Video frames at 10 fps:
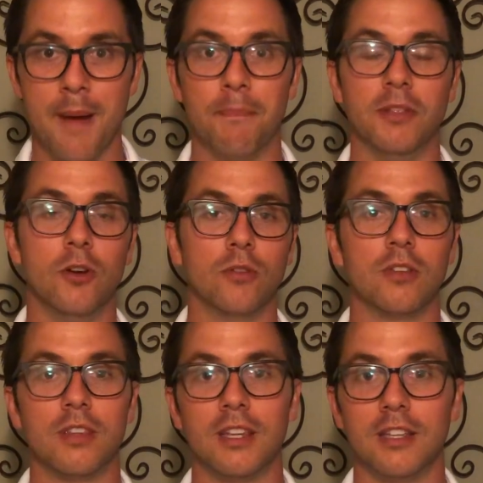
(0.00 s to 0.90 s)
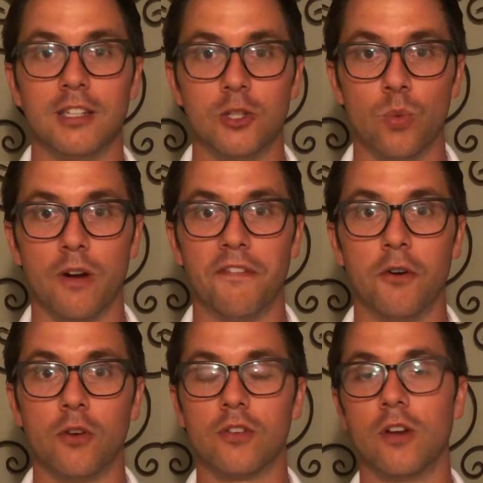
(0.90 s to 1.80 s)
But those are the things that you want to
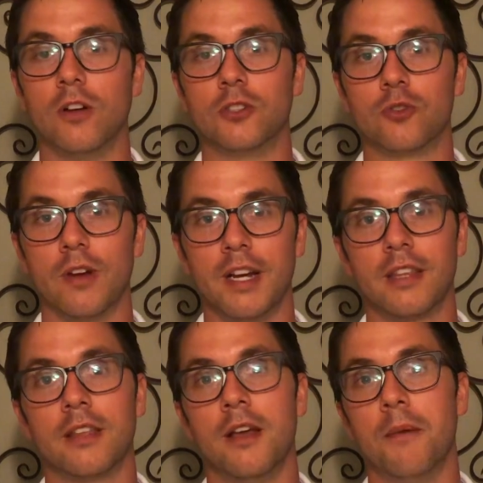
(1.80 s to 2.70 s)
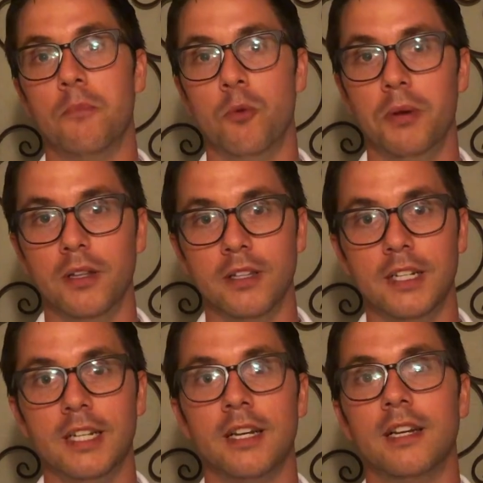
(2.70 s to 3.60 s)
focus on: strength,
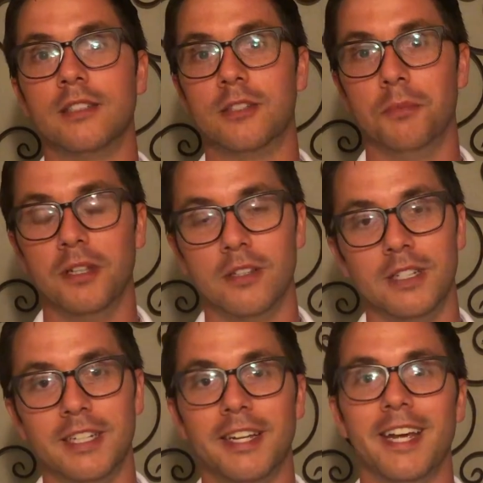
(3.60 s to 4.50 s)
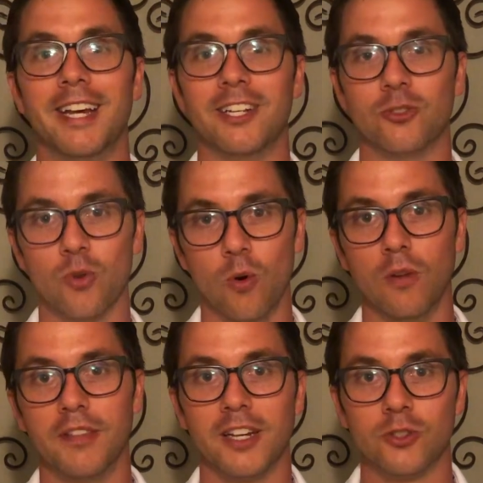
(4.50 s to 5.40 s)
mobility, stability, and control
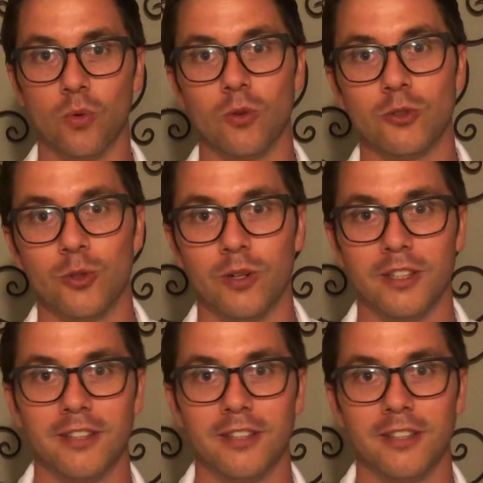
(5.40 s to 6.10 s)
of that shoulder joint.